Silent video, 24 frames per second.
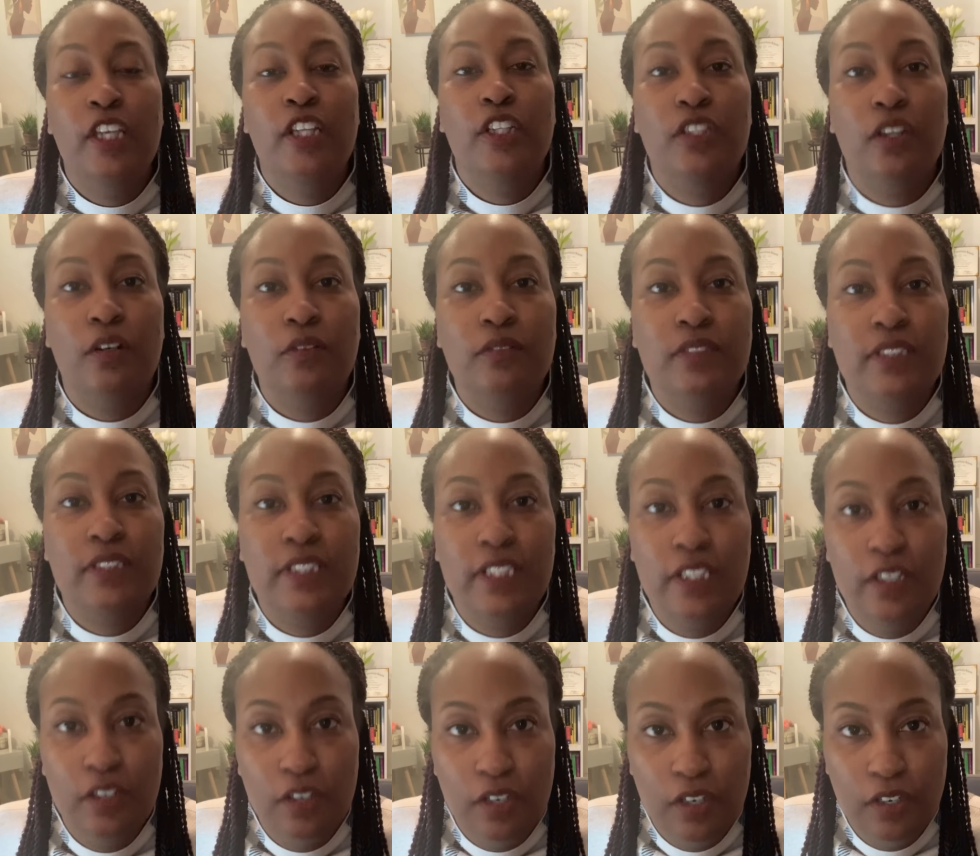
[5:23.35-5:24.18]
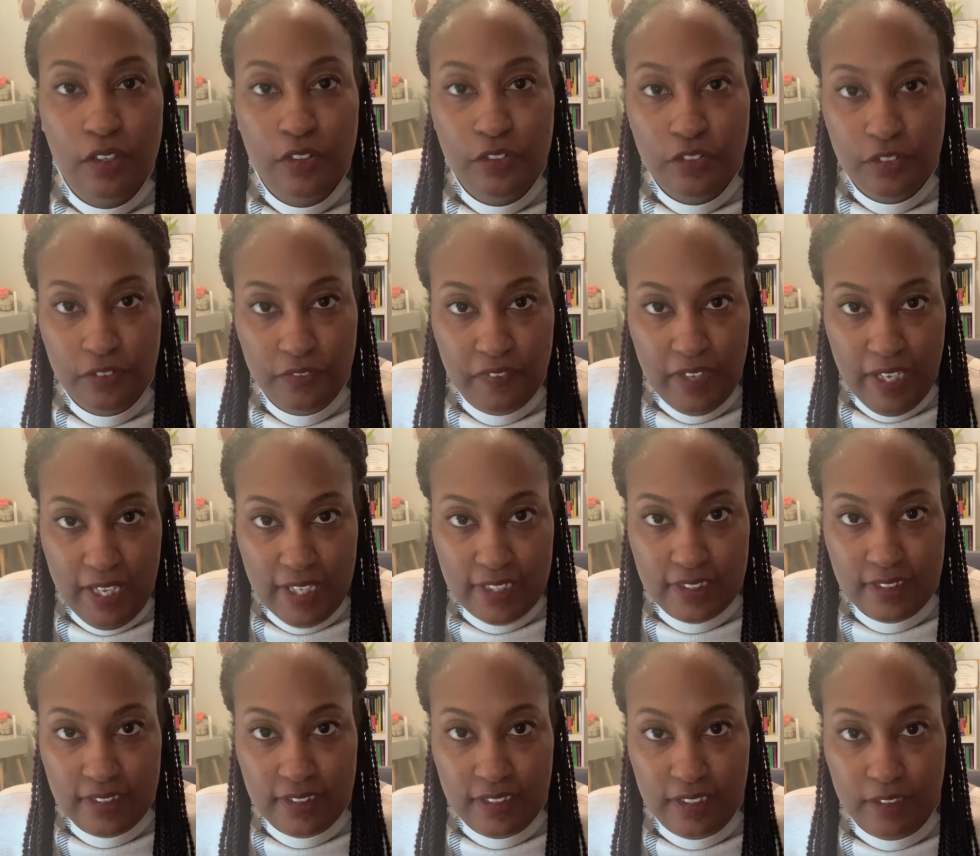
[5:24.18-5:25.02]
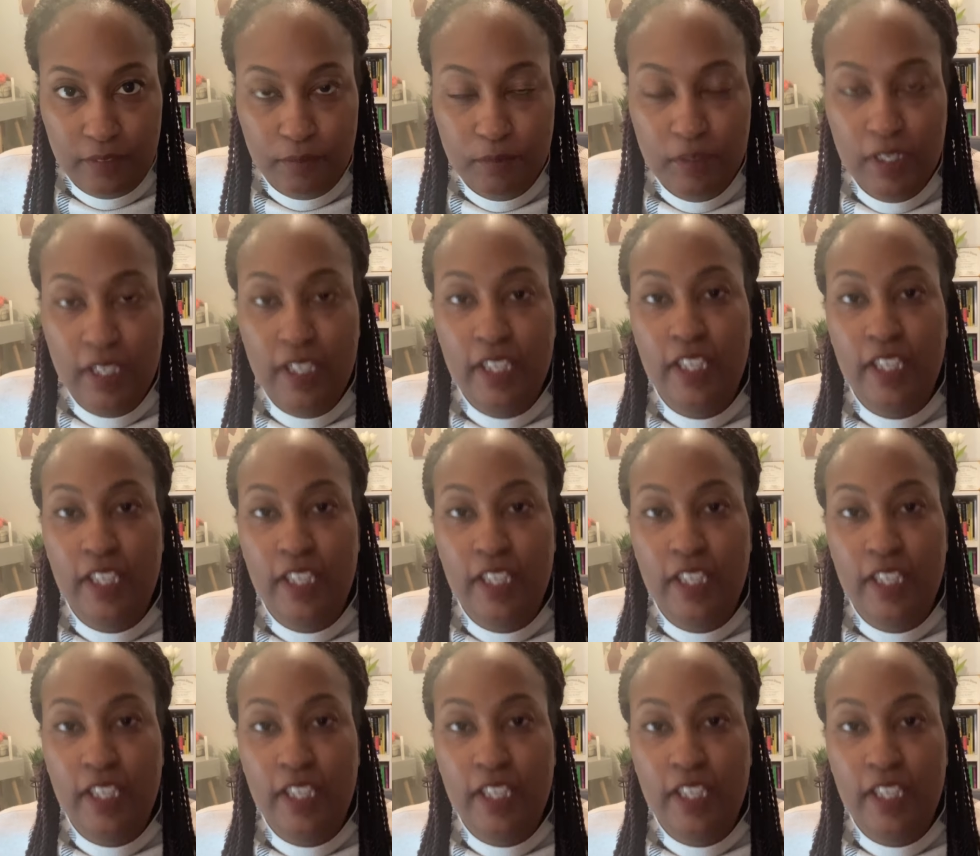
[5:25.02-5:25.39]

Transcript: don't tell her you're fasting.